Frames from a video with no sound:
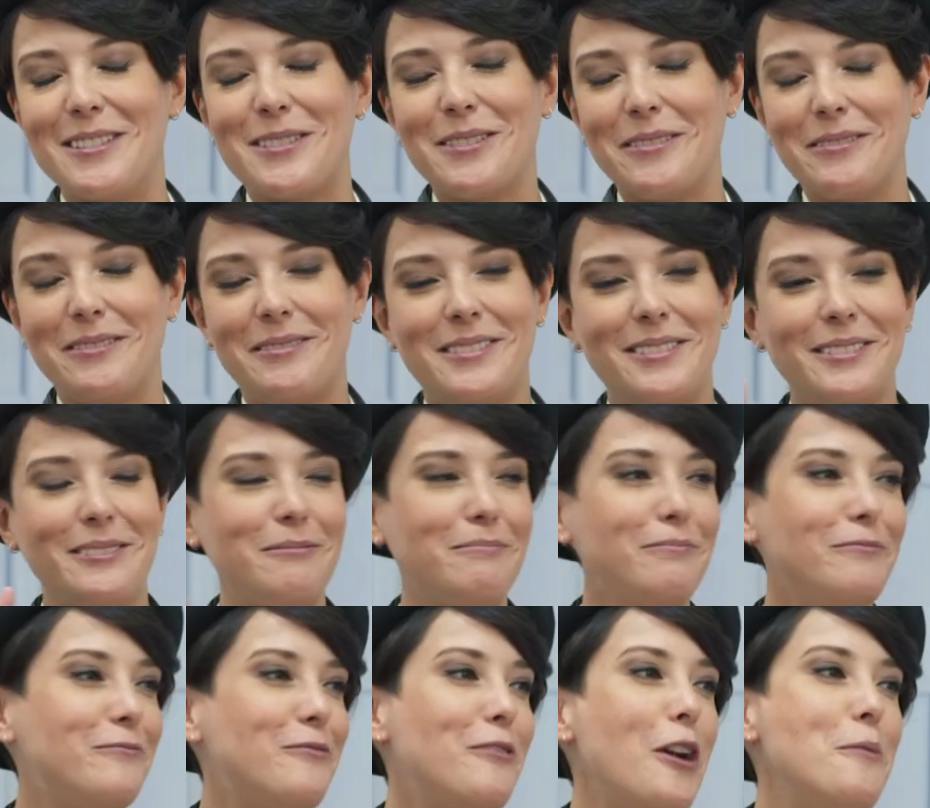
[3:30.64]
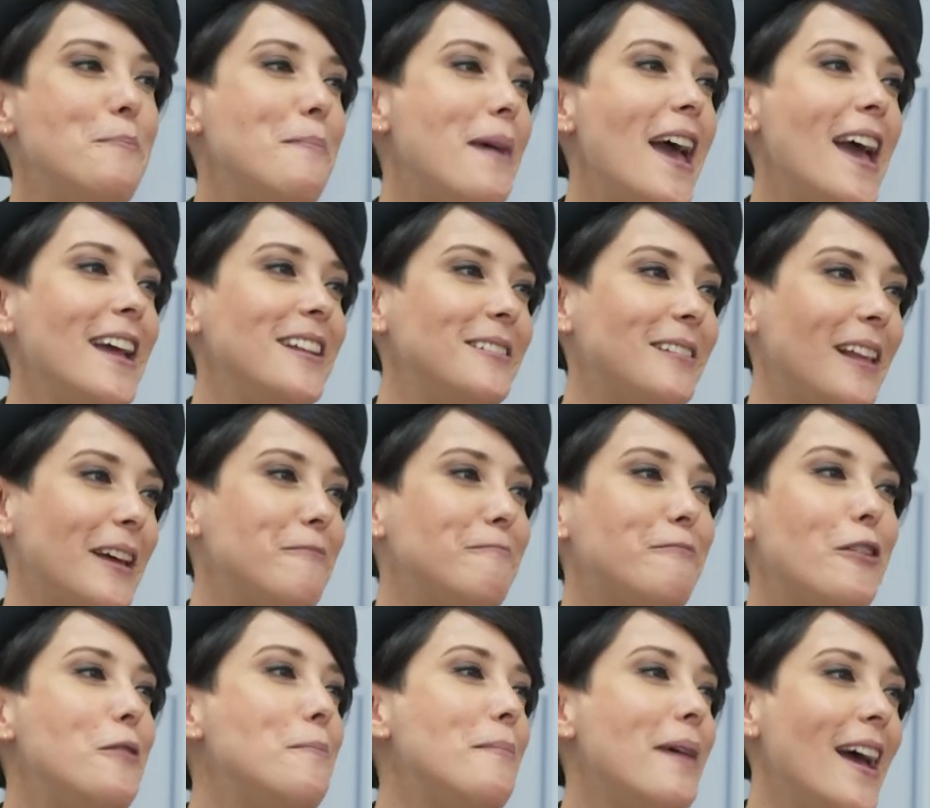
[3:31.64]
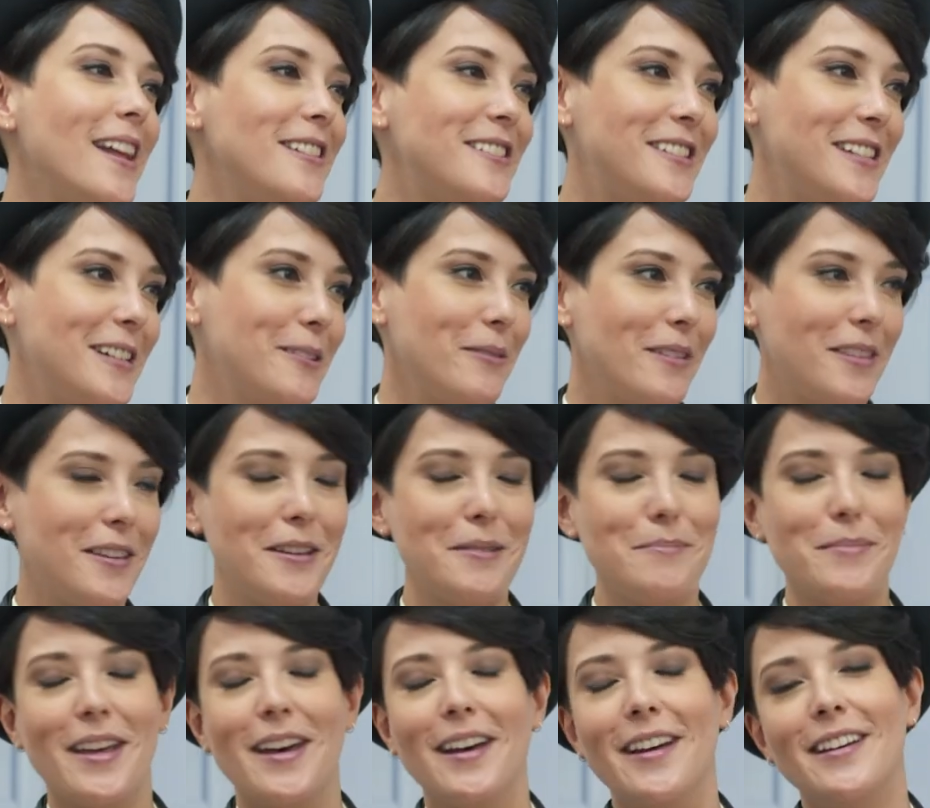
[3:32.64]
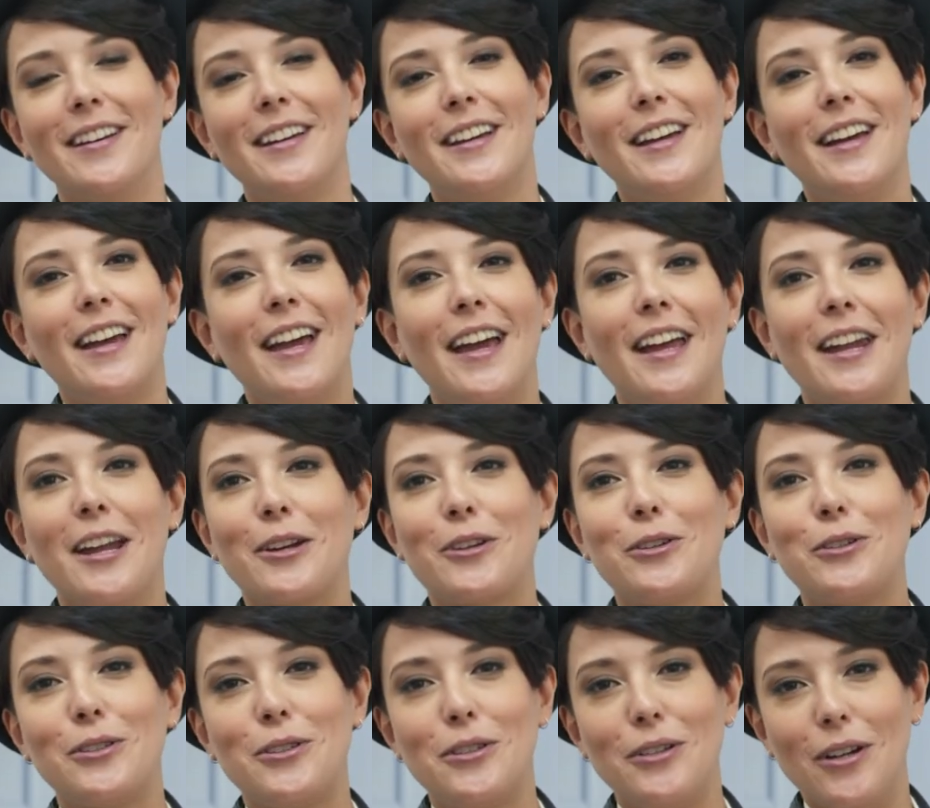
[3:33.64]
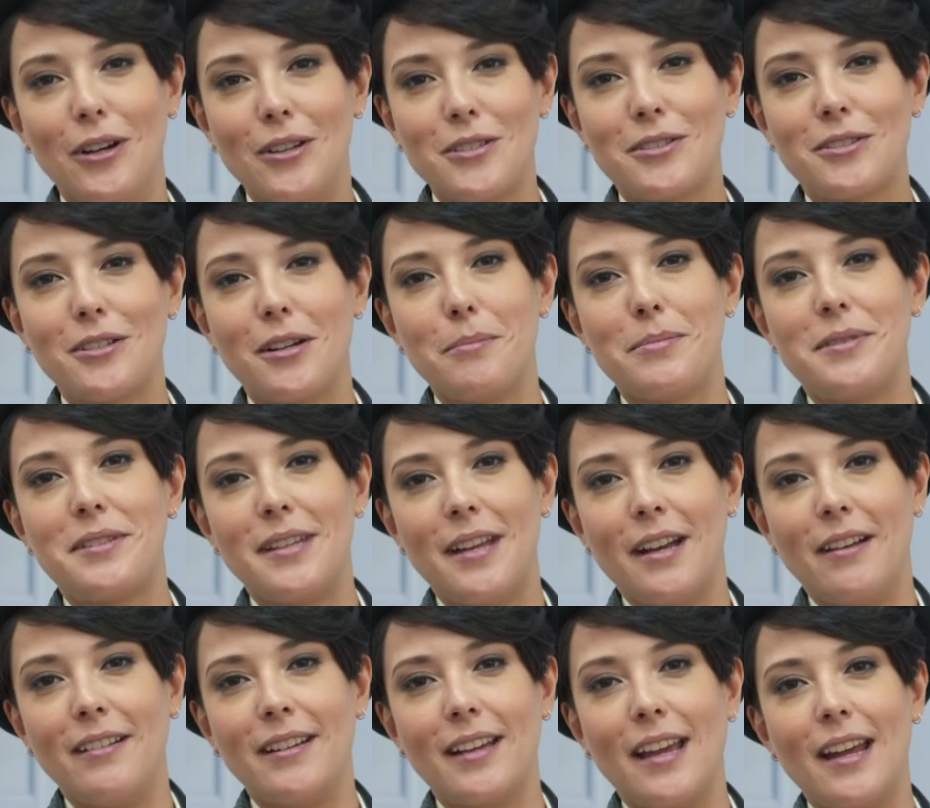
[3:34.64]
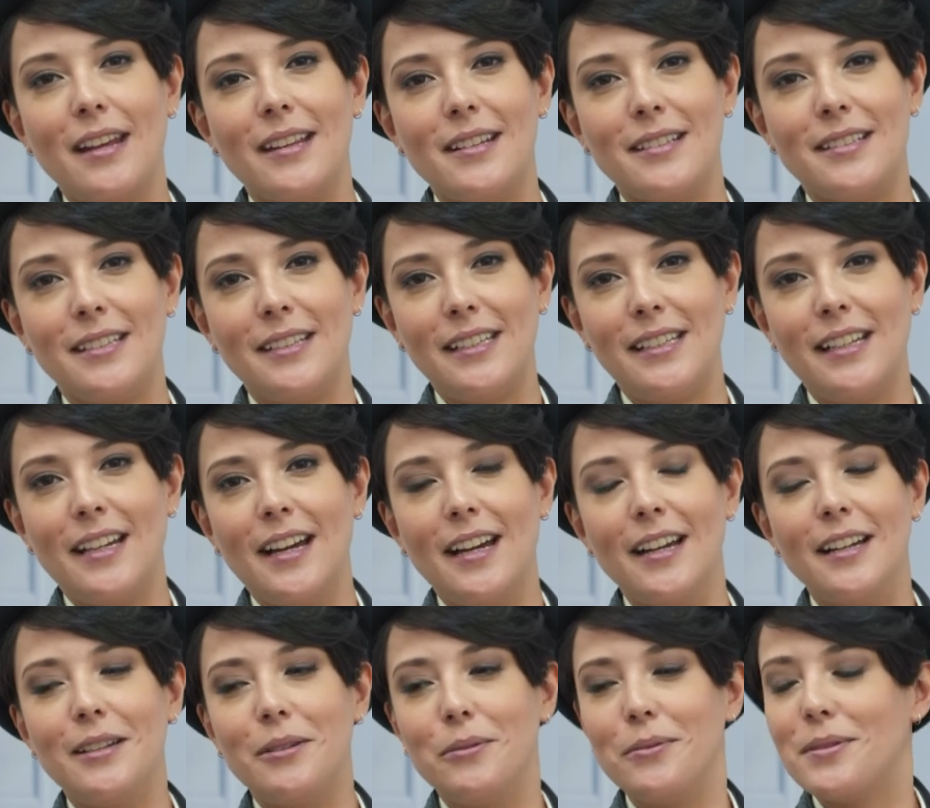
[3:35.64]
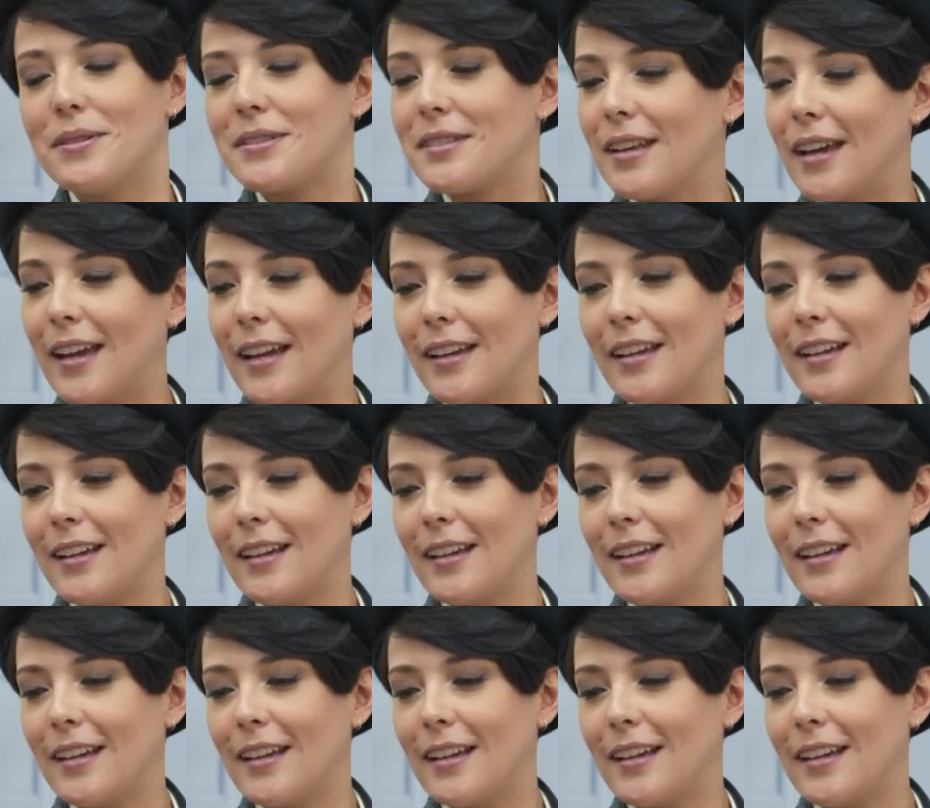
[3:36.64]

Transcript: So, roman like romancing with him. Like, and I could not stop staring at his ear. It was like...